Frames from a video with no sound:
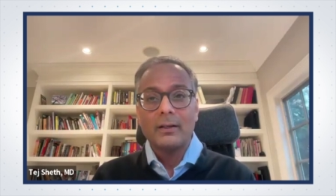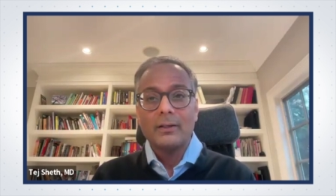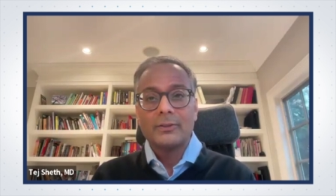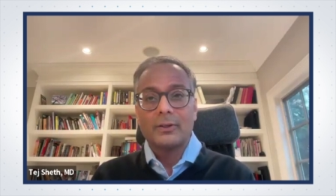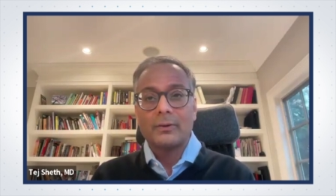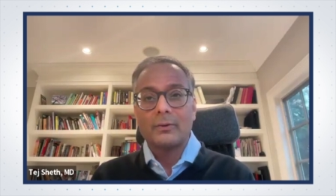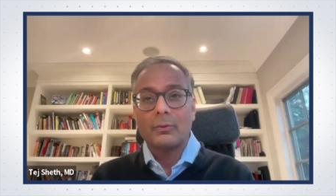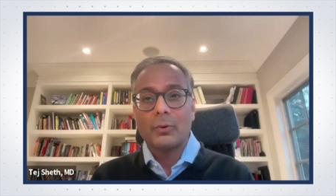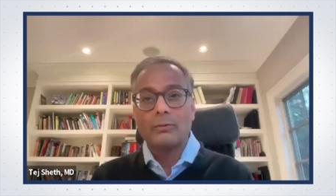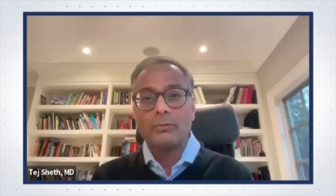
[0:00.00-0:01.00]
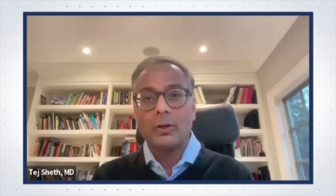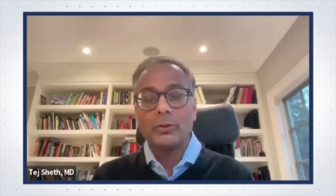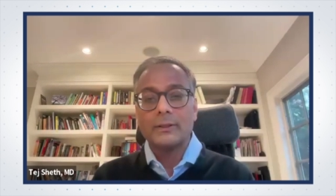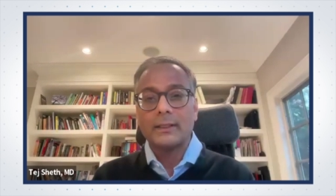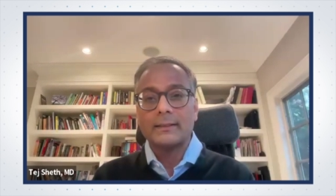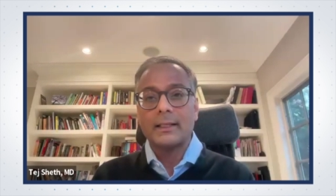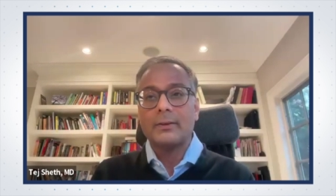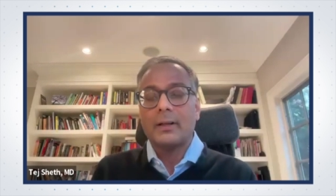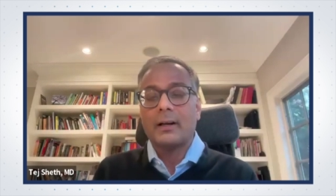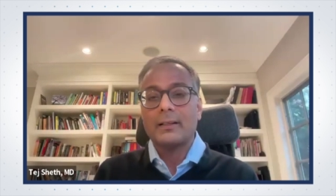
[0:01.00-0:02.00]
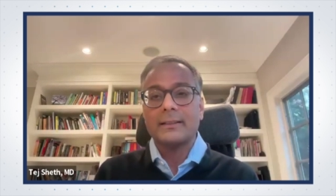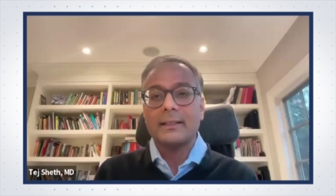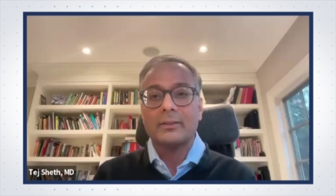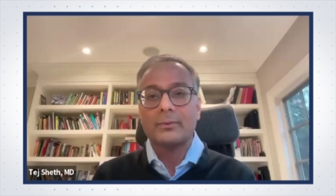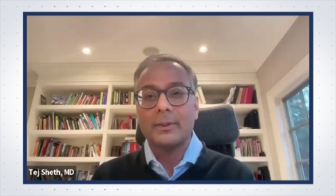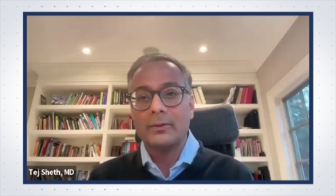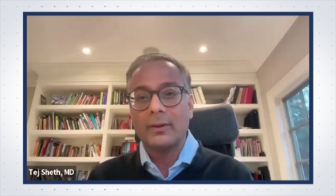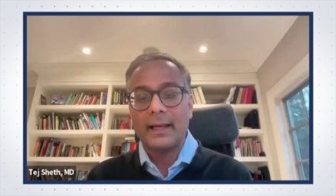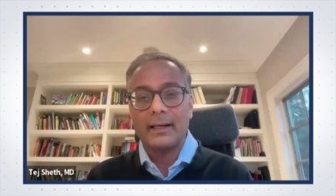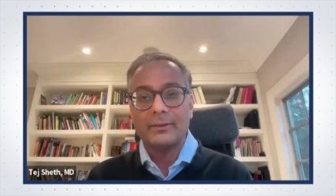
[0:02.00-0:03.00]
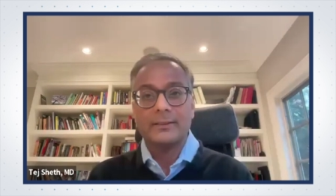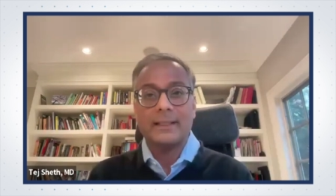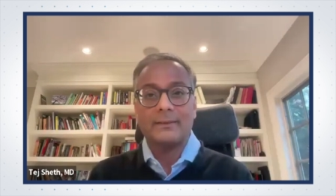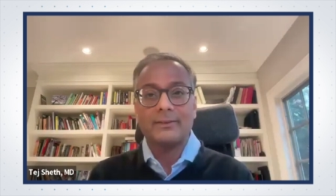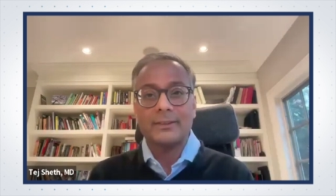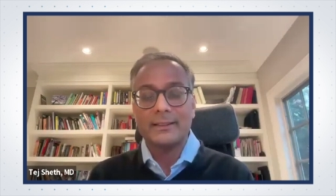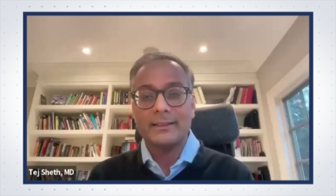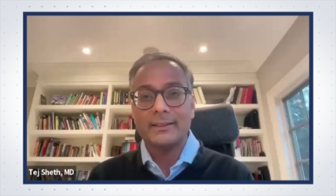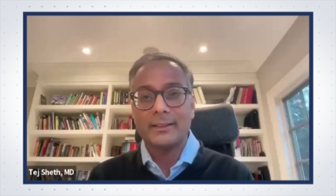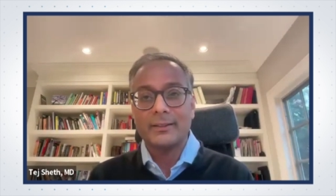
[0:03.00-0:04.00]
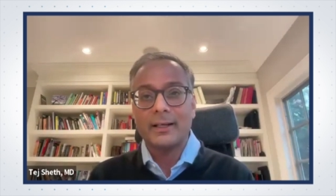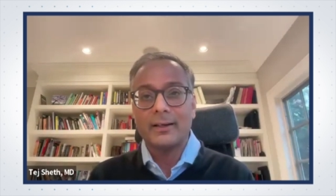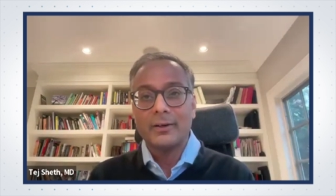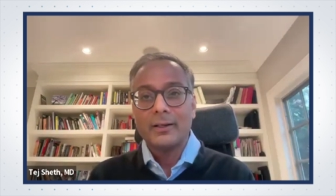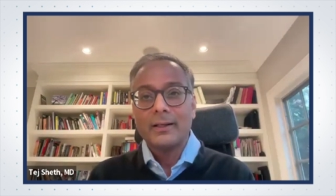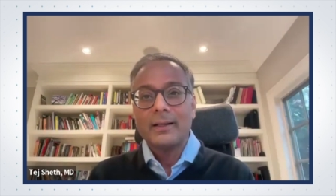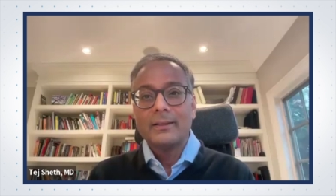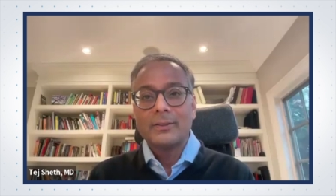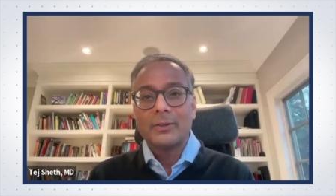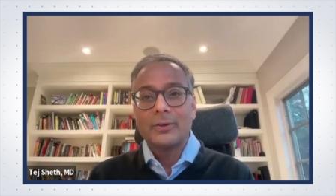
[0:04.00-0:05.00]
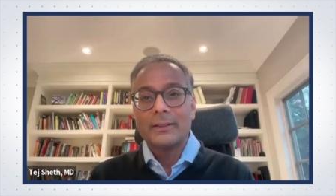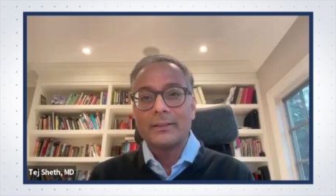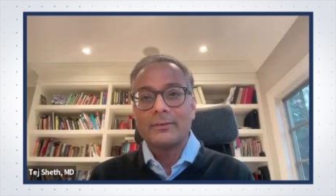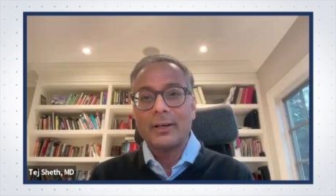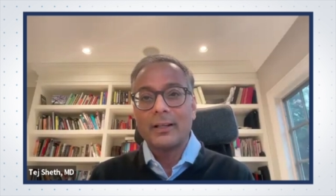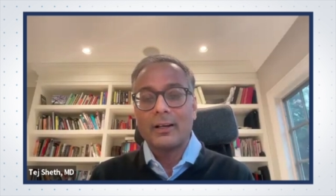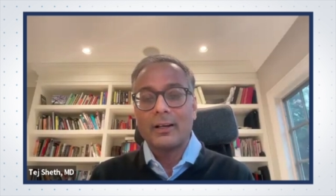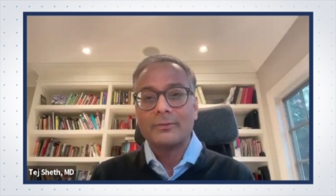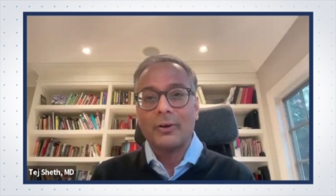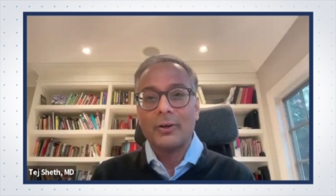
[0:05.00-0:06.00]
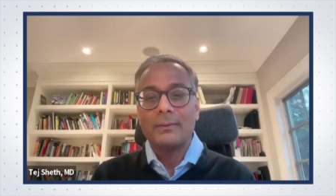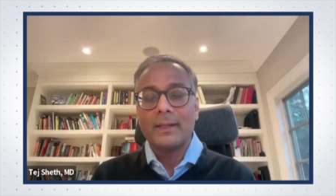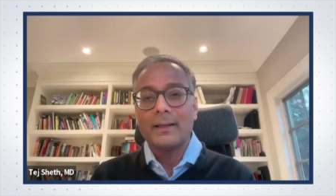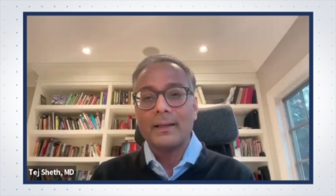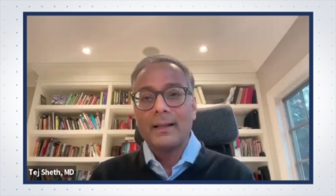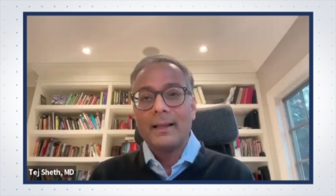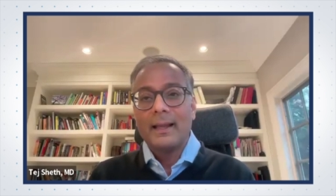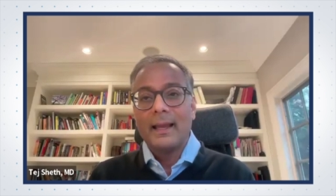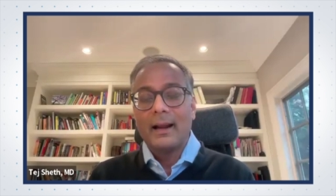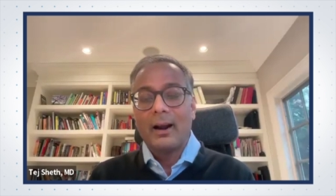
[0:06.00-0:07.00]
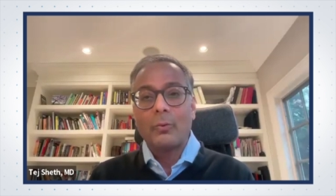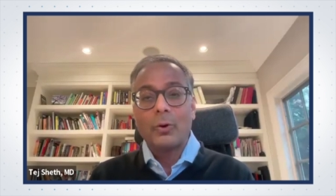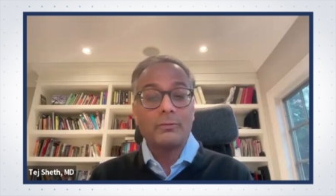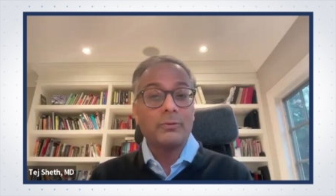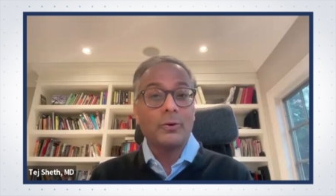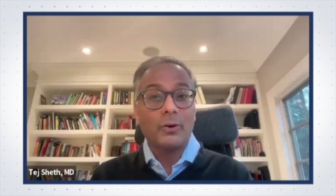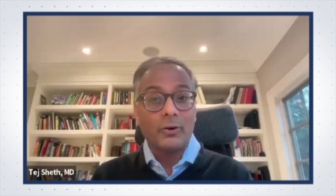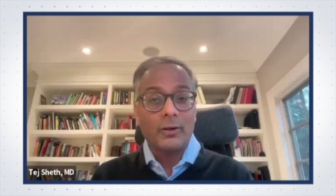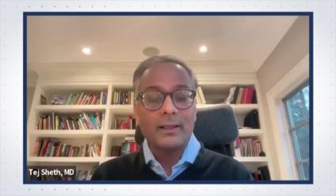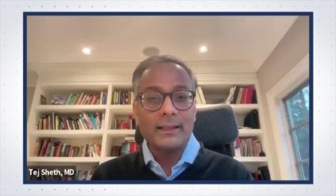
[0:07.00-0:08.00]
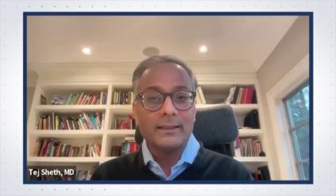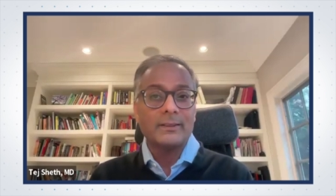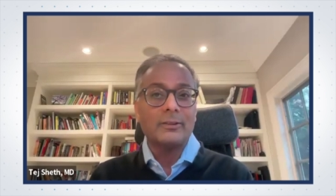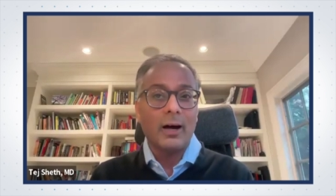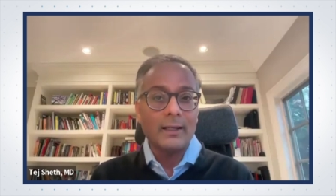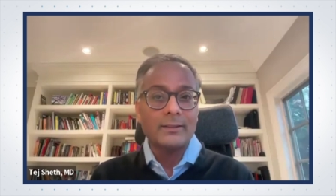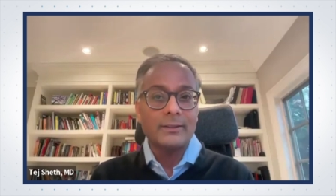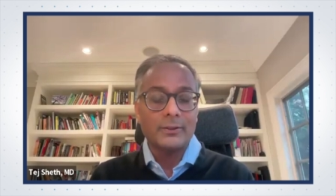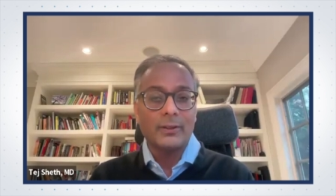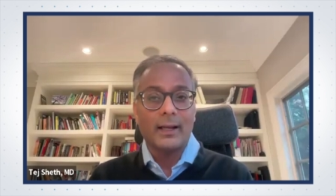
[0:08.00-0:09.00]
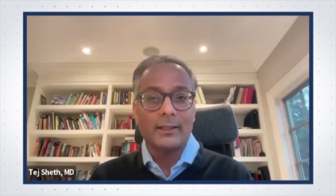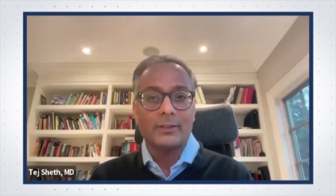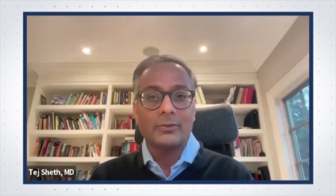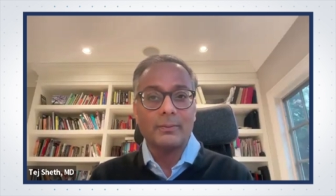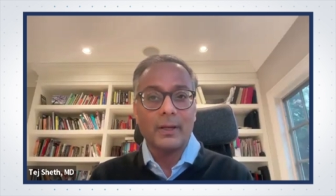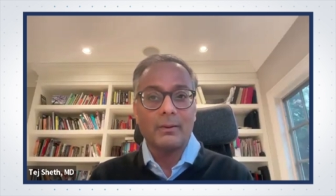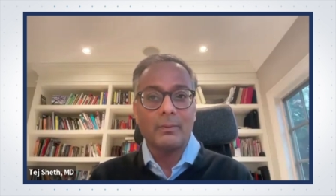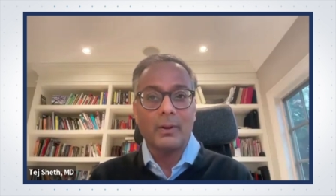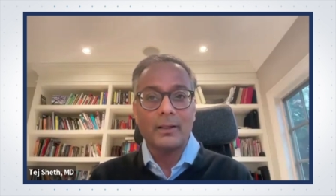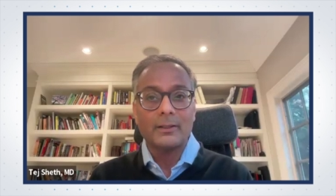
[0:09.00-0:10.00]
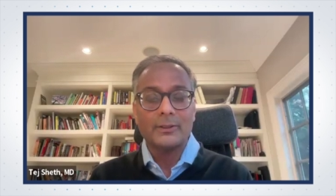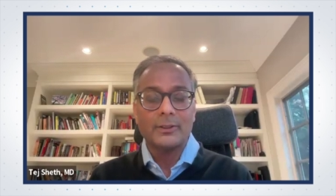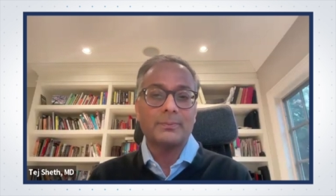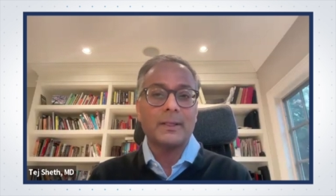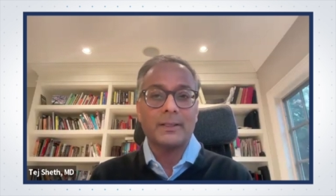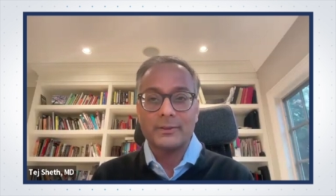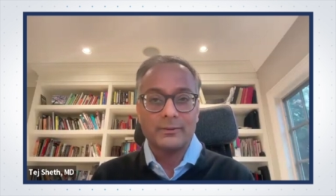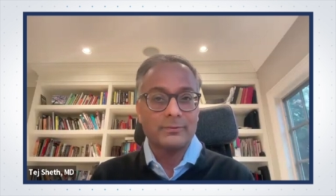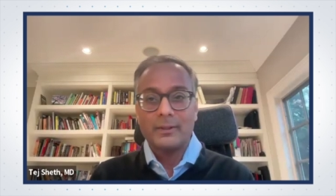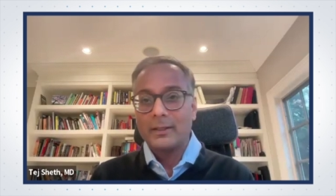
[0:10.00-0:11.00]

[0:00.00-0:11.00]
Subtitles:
certain workflow? Because I'll tell you, in our center, we do 1,000 TAVR CTs a year now. So it's a very large volume. And our workflow currently is not to do the nitro and beta blocker just because of,